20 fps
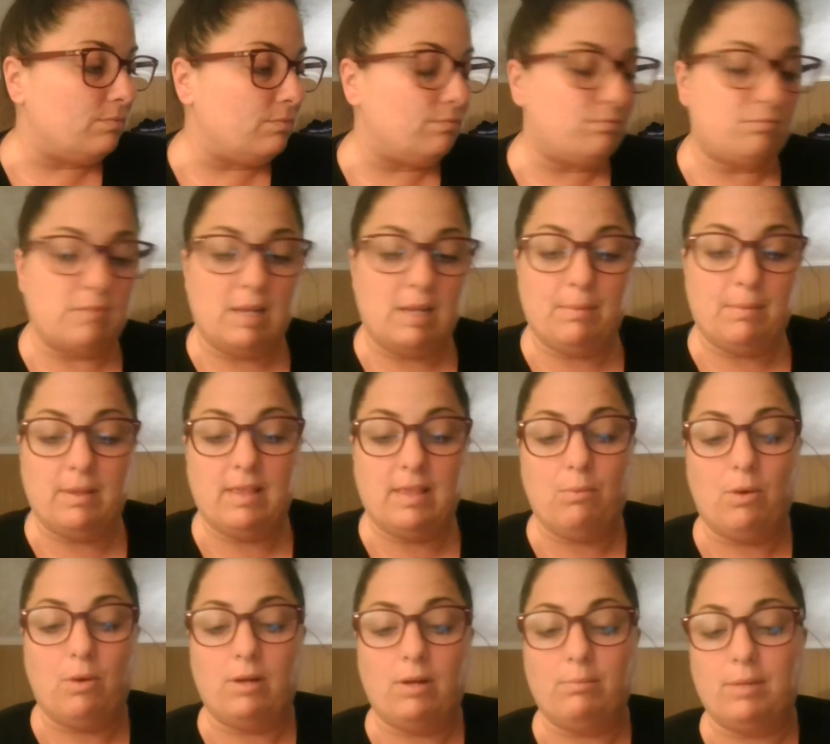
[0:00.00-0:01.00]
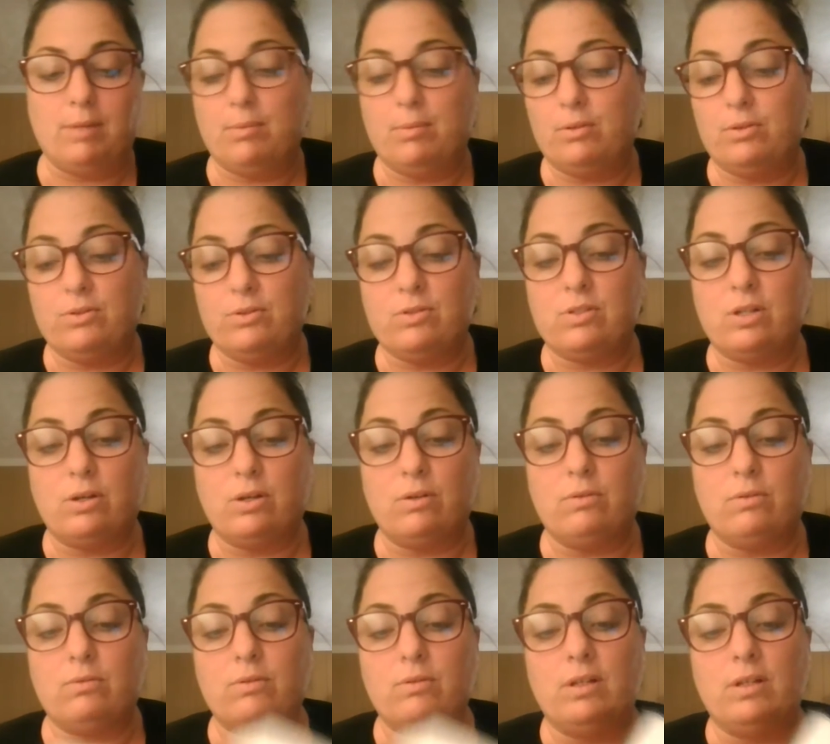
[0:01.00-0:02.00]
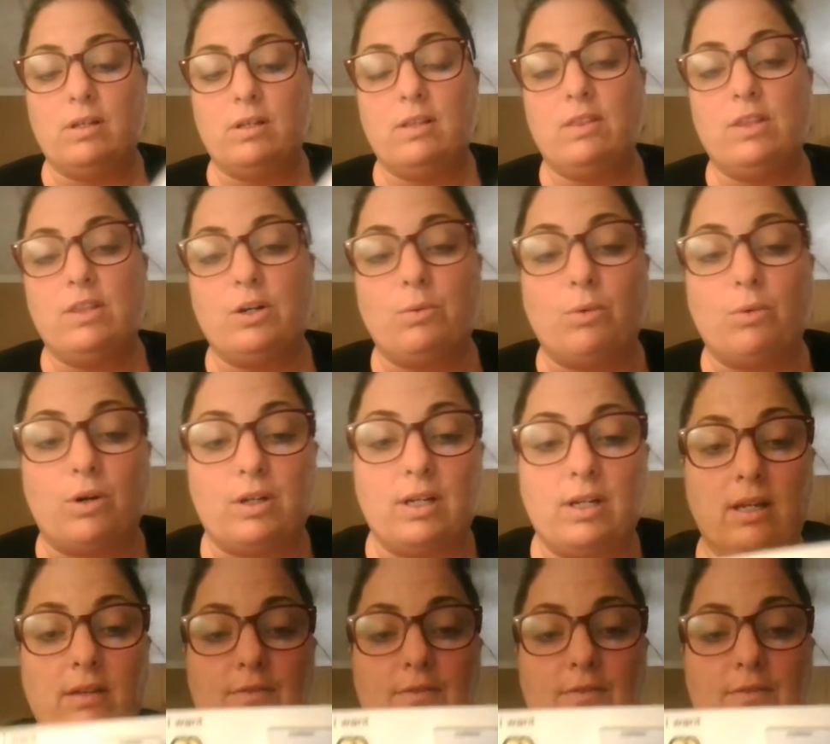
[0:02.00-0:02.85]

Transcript: maybe they want bubbles, so they're working